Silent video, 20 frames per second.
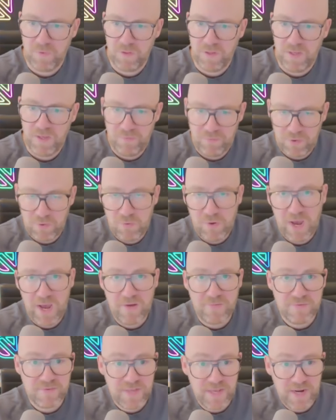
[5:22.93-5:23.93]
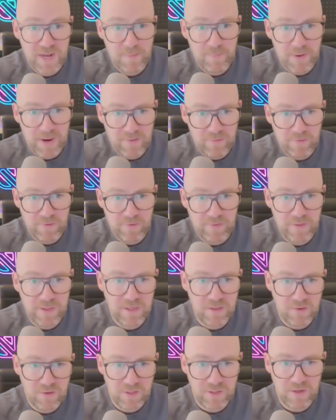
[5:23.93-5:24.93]
If you have set up everything,
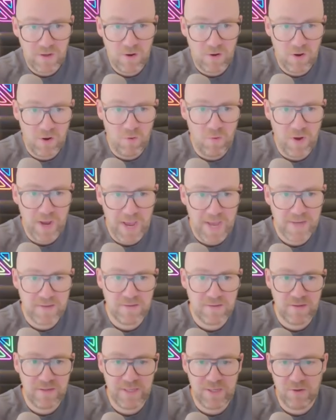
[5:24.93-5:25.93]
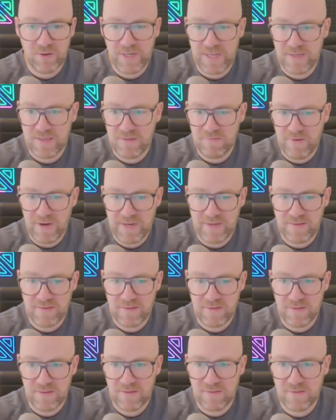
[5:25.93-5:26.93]
you can now go ahead, click on Add
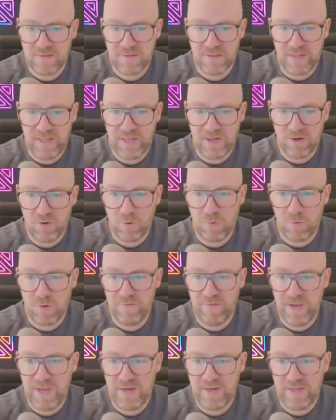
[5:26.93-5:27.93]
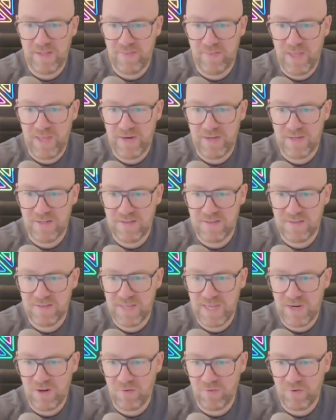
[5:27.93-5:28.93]
Devices, select LoRaWAN, and then
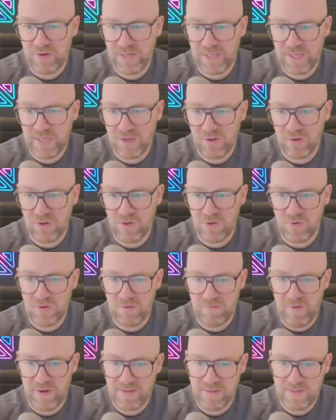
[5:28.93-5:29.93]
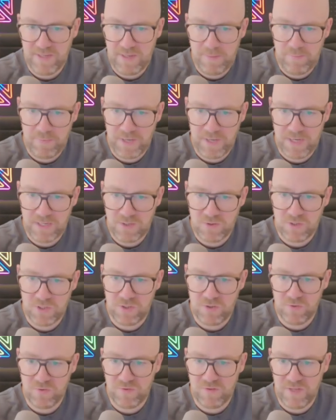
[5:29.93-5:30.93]
instead of clicking on a new device template, you can
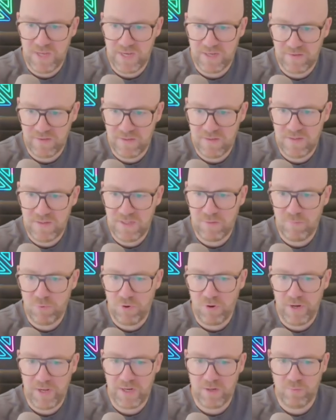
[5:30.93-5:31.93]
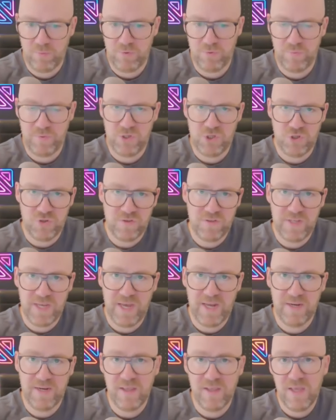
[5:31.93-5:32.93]
use the existing product, which we just
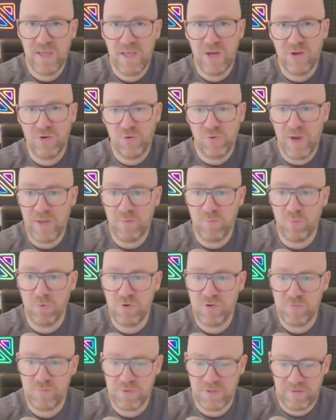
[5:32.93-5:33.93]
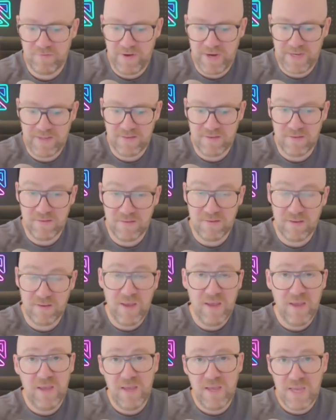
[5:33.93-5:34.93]
added, to add multiple devices
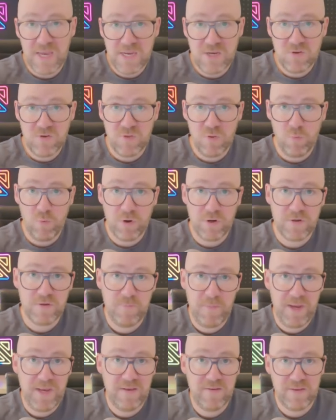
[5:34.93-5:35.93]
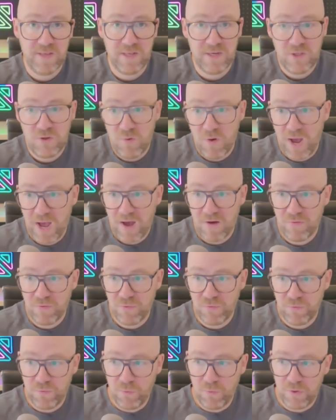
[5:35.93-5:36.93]
into the workspace, and you have a
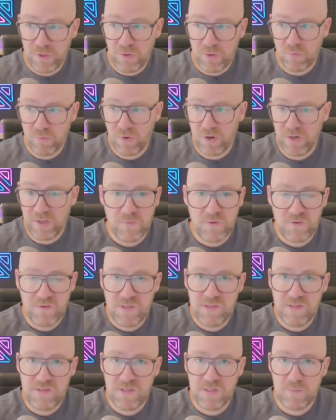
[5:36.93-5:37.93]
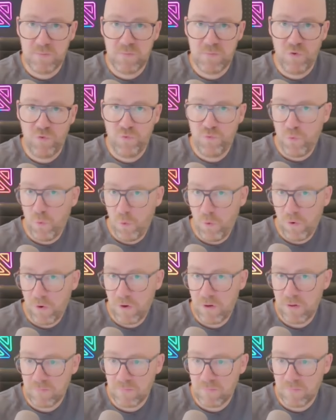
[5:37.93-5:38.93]
fully running system
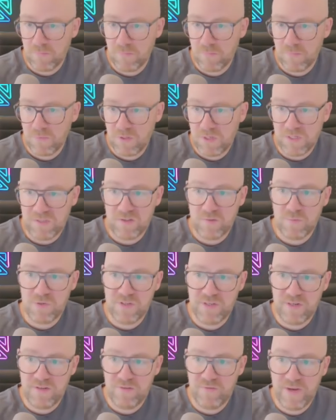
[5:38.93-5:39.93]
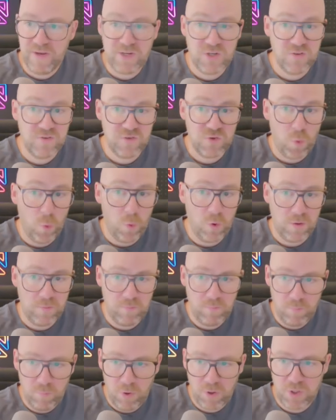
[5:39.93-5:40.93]
for customer satisfaction score
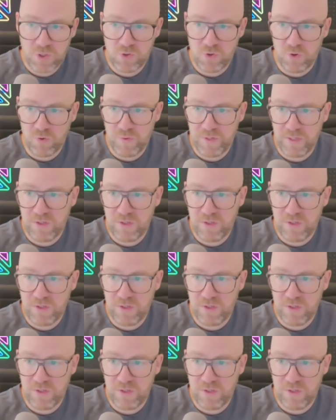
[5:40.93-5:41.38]
monitoring. You